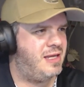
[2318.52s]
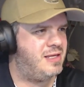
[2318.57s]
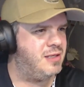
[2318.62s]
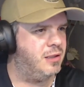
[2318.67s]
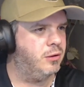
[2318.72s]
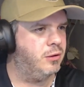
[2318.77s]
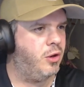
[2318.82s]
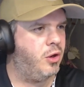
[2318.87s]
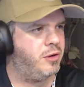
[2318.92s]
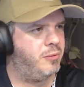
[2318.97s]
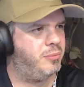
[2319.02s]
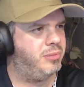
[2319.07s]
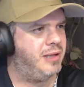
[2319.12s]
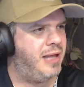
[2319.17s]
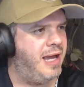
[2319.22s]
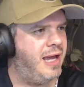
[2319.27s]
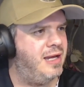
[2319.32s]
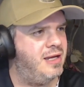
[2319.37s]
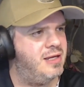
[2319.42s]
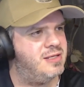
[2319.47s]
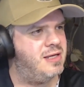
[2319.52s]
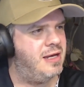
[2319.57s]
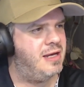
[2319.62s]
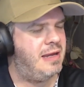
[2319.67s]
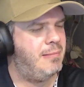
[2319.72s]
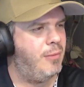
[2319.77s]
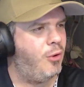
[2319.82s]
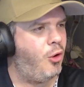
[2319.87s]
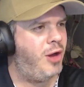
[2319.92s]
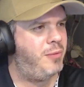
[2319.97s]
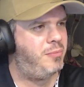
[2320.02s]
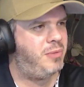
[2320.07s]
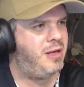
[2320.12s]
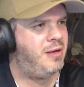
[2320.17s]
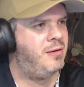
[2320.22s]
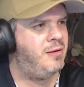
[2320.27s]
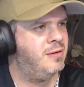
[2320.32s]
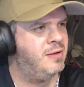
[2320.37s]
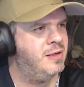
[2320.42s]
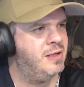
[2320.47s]
There's a lot of players that he might
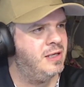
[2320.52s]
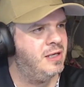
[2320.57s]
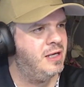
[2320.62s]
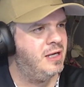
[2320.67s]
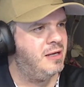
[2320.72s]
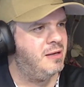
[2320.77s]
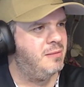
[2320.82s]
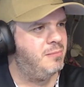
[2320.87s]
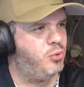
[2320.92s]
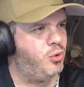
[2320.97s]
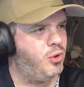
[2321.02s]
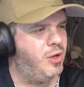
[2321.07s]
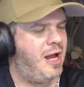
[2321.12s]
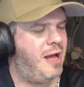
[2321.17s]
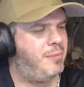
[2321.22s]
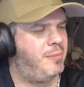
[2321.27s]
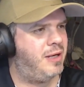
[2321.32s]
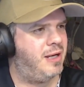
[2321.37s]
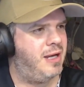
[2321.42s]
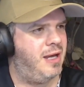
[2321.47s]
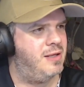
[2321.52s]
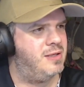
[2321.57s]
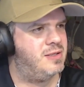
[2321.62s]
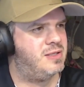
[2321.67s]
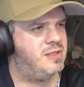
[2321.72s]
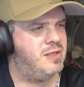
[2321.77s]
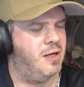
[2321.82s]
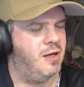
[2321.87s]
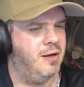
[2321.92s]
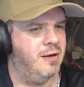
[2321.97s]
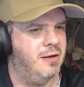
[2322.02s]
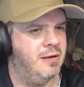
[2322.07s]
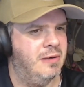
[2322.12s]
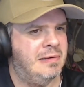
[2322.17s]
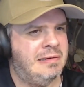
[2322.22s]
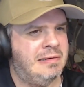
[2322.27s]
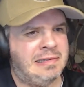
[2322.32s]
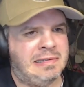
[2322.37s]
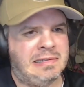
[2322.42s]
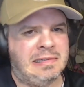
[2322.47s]
be put up against.
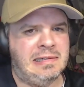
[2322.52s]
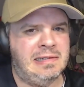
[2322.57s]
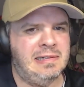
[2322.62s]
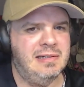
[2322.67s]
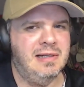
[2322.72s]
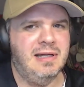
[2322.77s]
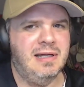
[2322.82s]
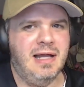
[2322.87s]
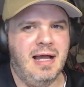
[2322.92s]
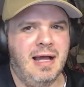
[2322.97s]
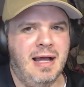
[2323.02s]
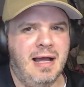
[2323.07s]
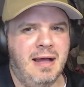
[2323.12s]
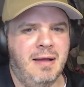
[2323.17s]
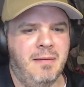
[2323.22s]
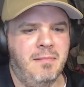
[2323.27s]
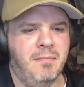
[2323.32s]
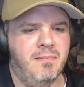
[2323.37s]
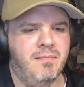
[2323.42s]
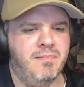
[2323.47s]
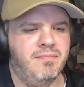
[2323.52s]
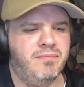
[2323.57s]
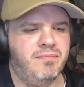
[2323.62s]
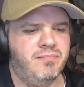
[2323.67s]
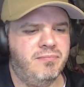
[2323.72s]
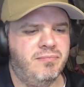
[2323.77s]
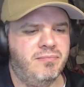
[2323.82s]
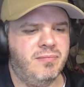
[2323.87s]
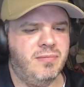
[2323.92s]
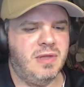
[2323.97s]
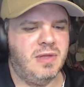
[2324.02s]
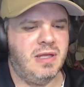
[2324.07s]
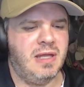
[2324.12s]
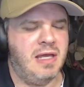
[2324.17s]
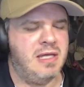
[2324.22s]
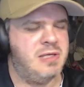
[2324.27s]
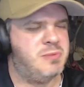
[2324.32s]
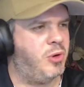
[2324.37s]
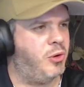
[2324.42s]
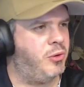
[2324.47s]
So
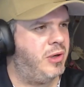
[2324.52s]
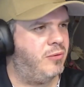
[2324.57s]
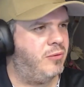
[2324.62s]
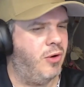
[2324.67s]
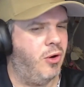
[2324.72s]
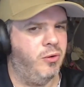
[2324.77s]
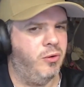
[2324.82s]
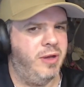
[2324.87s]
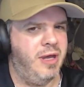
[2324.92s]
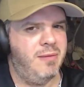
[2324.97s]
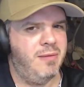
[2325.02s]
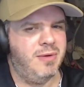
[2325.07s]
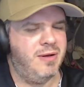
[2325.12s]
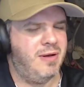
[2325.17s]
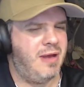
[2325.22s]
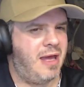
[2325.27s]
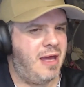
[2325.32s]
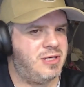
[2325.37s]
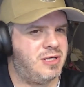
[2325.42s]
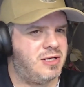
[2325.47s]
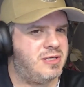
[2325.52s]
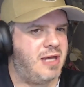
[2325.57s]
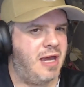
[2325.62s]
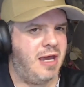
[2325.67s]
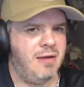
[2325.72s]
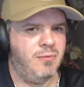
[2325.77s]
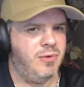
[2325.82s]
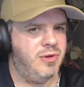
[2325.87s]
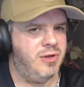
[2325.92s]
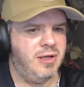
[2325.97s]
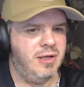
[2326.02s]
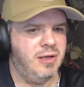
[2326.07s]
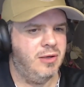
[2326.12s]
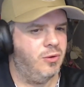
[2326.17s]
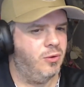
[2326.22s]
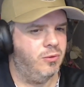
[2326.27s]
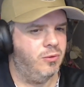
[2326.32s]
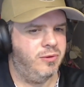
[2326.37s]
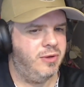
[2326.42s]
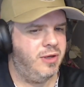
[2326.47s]
there's probably a role there, but as you're saying with
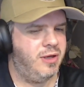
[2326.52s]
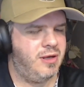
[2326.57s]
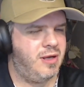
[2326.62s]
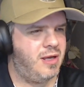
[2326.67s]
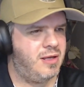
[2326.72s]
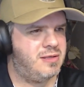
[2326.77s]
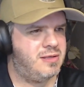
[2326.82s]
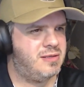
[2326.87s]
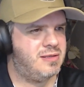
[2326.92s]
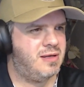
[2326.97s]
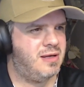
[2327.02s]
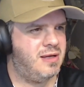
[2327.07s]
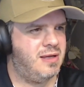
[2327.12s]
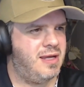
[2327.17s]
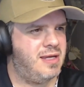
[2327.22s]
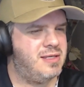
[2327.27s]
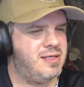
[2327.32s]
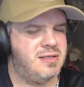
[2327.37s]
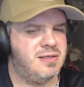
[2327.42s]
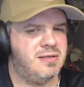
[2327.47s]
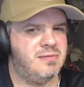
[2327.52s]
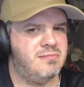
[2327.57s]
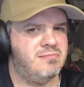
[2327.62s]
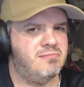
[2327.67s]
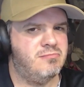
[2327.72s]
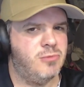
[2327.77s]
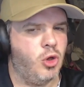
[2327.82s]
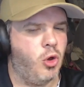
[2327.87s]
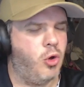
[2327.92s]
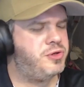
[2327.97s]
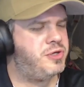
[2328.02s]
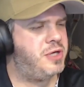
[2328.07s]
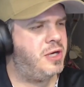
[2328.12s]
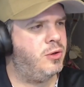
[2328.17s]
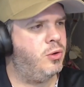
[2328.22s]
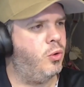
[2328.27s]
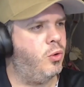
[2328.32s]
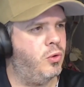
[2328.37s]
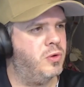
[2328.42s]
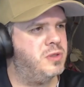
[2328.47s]
Hill, it is not
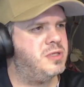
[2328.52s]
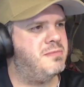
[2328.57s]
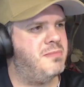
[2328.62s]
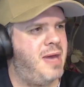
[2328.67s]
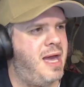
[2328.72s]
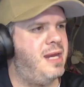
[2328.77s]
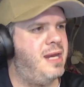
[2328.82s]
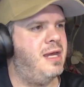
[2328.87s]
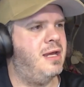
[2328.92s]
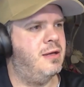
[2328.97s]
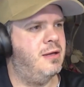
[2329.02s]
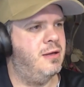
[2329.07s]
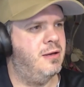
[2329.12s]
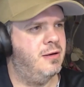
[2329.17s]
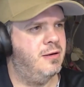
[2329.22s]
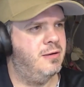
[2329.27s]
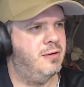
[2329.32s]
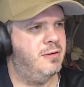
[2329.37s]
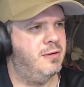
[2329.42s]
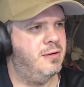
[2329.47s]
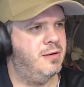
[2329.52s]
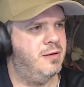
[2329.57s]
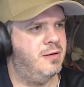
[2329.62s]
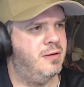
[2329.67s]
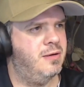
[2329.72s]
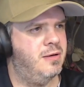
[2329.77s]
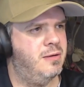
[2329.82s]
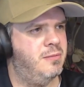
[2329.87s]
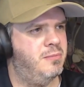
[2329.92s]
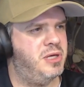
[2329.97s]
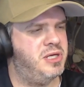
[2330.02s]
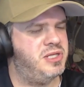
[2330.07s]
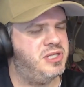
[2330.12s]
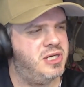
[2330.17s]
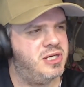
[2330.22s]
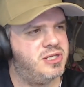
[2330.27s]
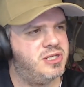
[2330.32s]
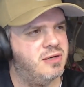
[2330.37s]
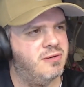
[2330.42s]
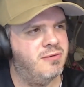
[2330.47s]
an automatic
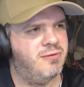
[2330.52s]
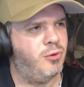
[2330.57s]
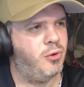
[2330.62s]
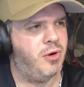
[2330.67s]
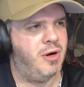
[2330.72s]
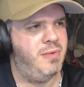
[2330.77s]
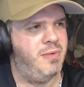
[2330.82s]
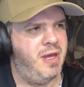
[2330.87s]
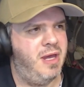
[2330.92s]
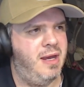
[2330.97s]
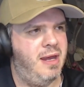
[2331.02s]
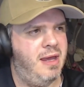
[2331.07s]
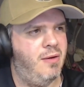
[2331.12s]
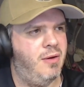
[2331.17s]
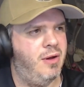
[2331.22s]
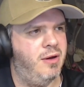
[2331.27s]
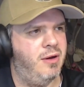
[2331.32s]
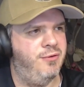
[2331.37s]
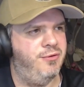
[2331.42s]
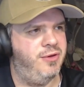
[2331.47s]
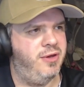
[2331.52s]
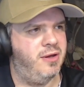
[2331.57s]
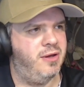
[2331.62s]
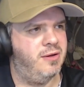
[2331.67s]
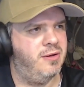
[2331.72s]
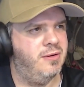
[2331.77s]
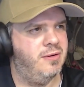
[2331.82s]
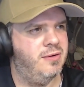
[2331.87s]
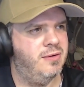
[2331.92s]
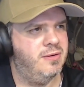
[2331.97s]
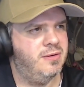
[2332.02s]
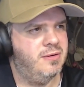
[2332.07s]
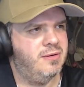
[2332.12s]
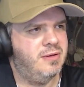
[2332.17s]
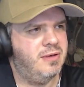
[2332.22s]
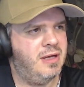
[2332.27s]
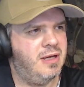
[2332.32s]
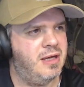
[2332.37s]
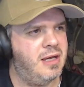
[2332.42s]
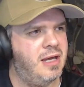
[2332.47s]
position for him there now, I don't think.
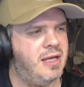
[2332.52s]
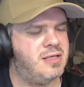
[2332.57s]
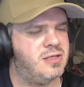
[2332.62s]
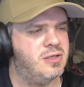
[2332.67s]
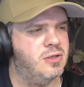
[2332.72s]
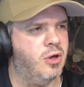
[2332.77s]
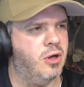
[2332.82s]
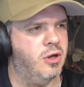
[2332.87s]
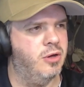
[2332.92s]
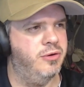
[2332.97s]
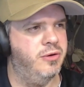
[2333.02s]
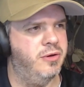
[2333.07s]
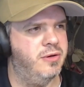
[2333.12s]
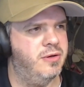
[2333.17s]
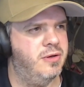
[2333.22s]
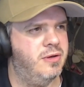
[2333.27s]
It's not